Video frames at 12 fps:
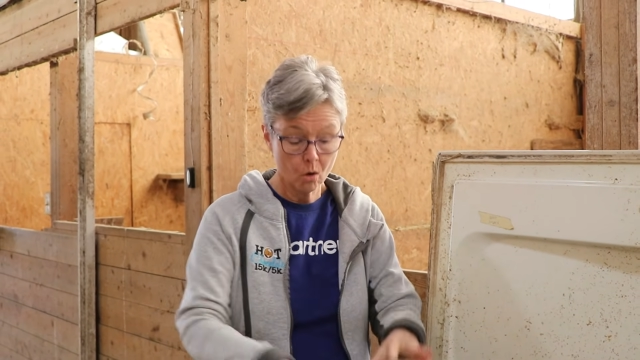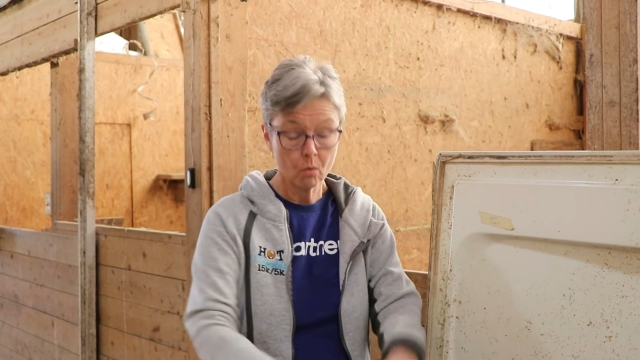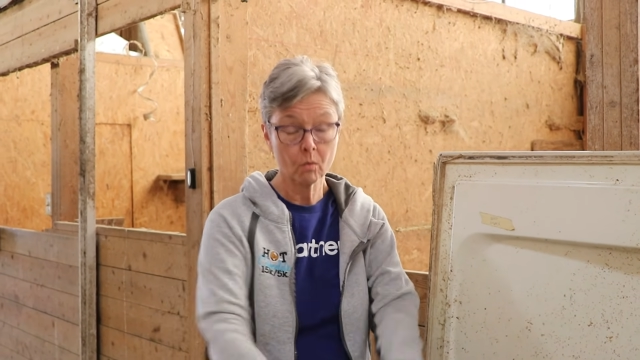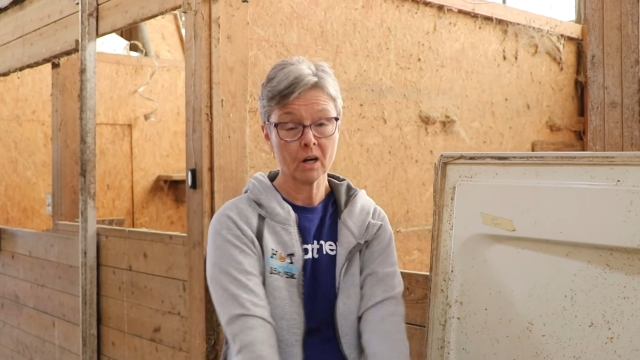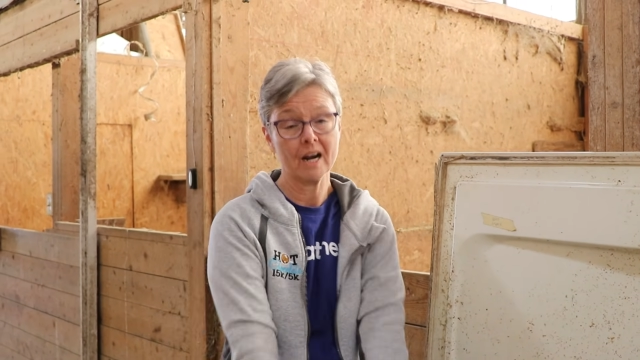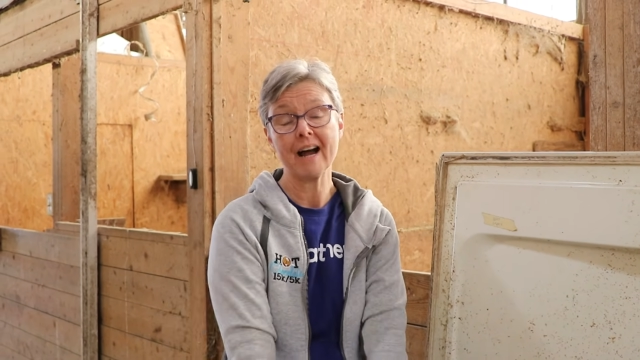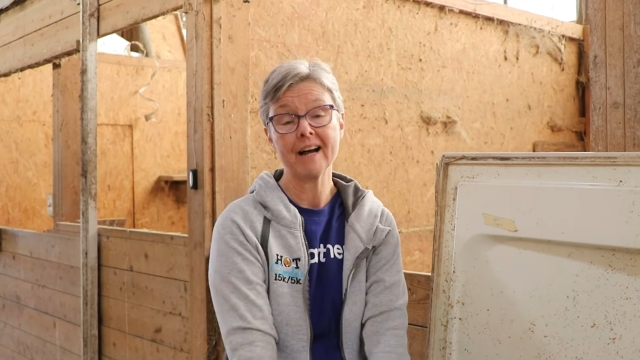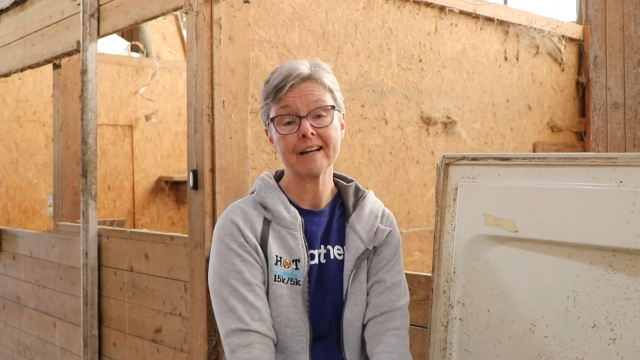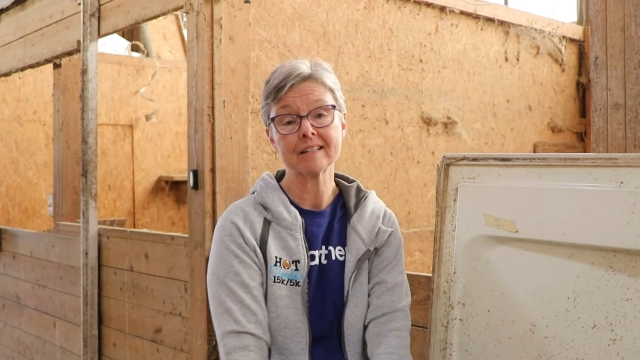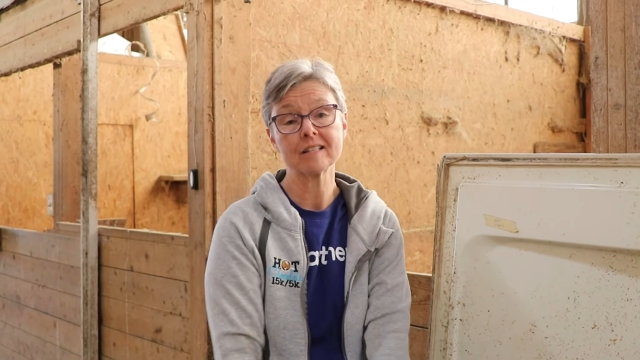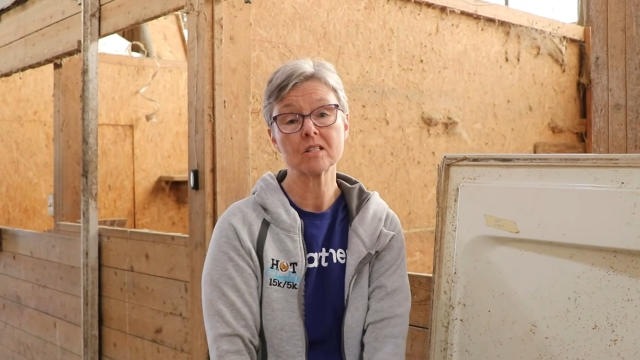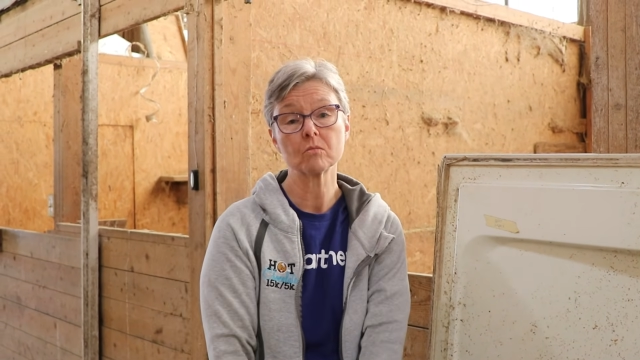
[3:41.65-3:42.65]

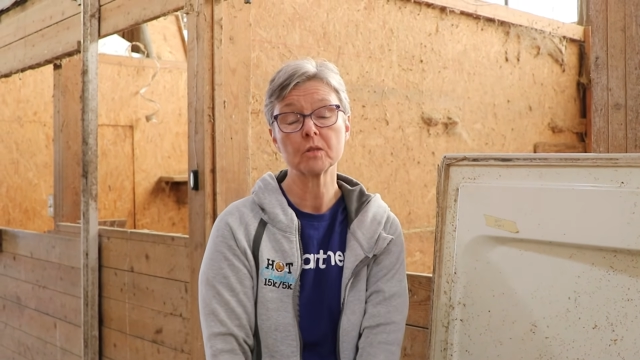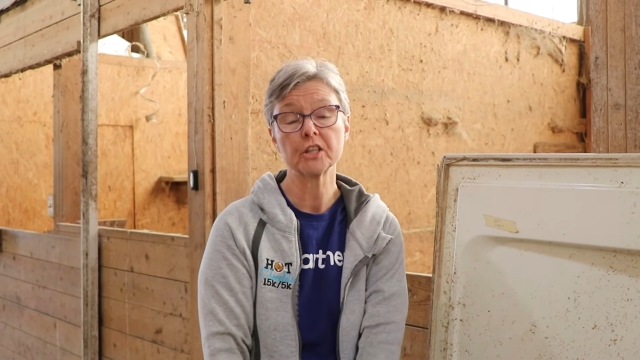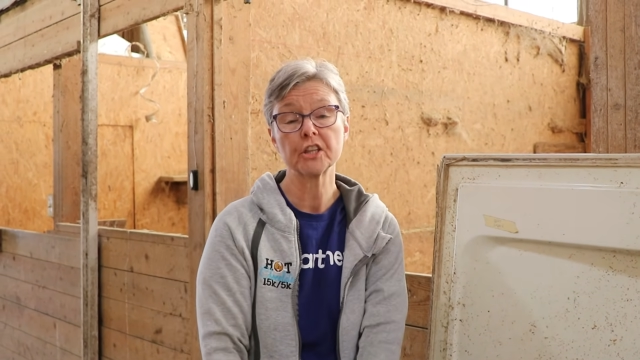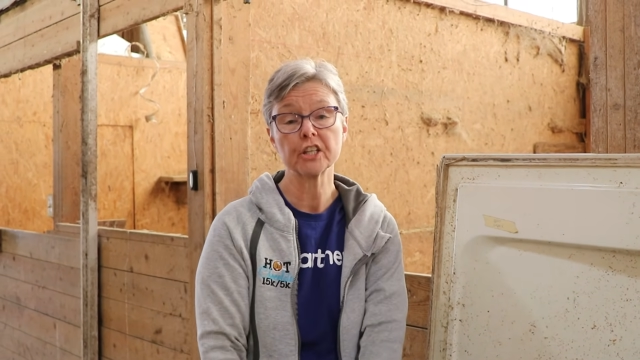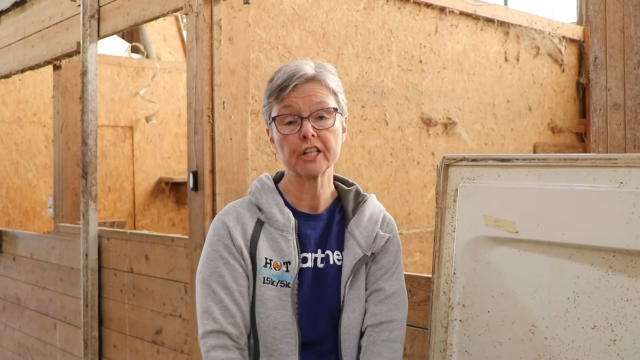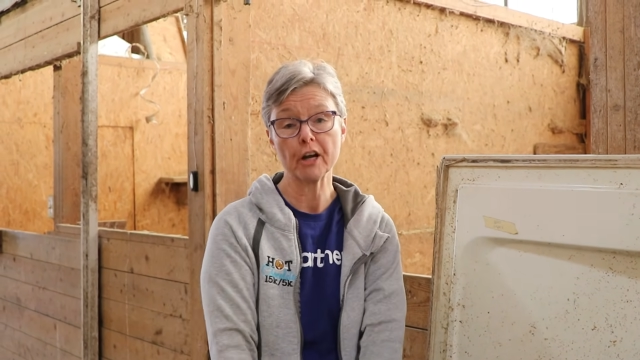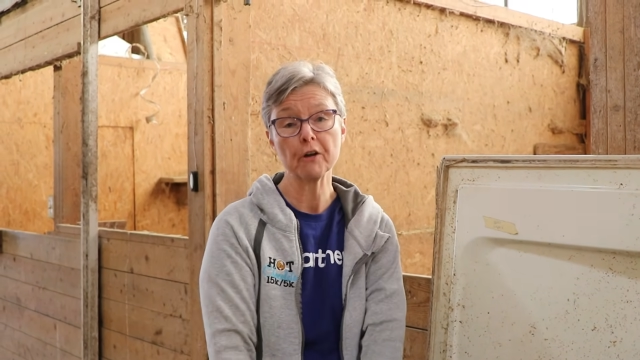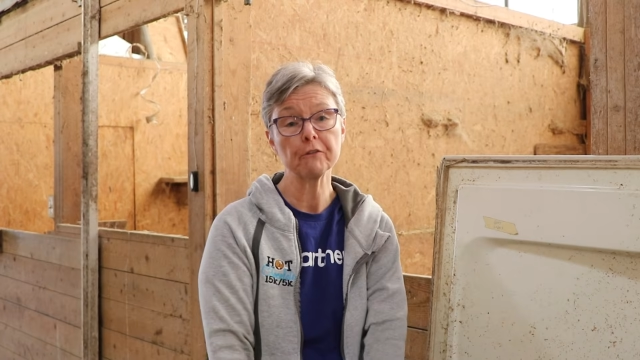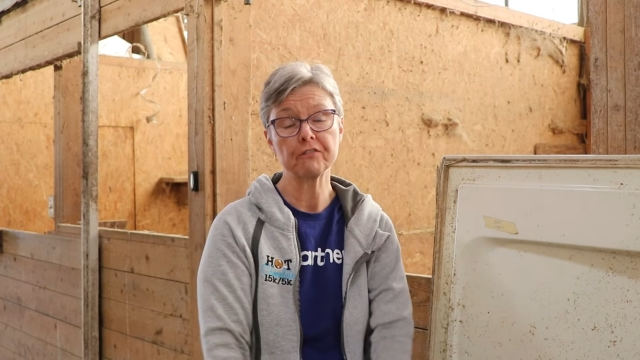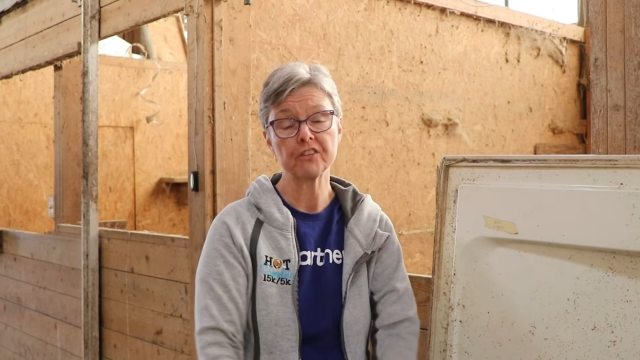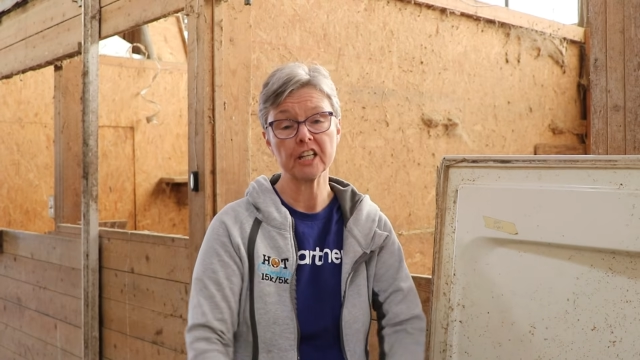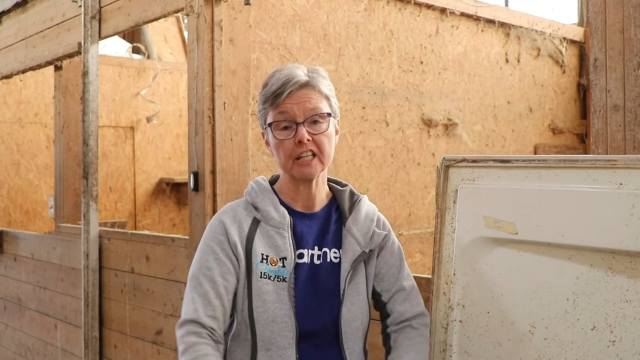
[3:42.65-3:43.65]
whereas with the goat
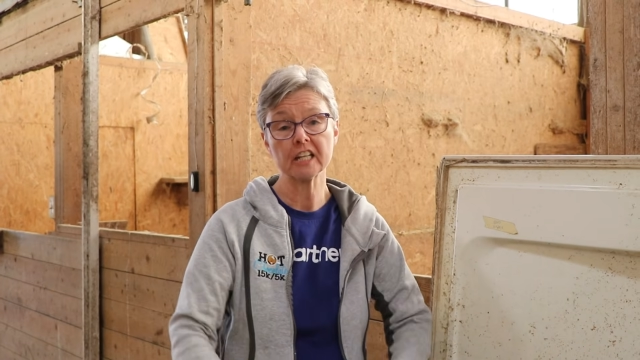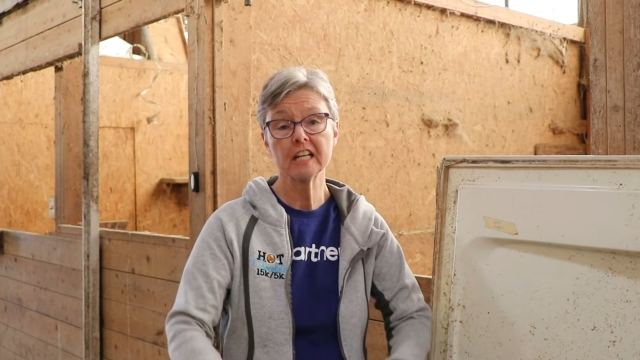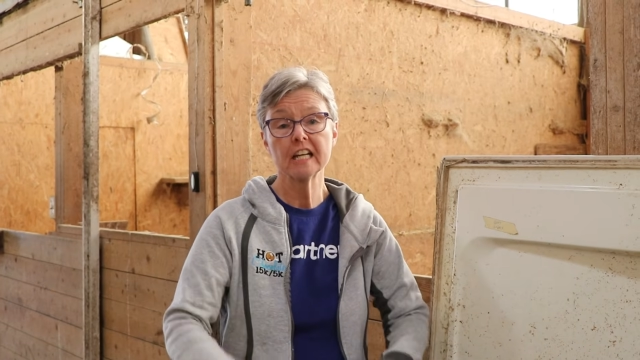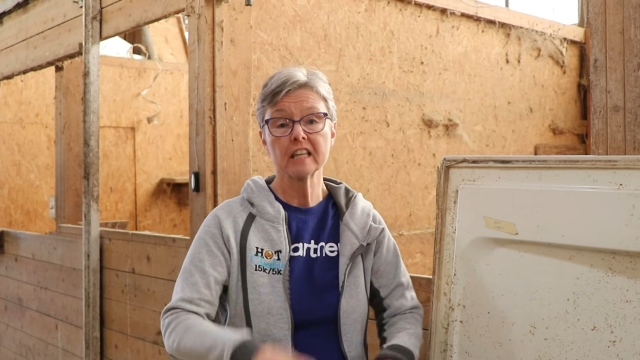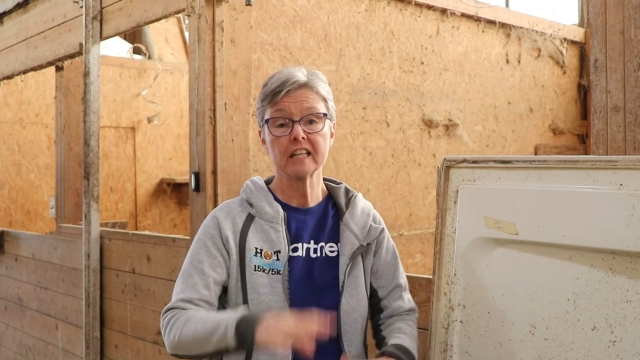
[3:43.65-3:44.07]
feed,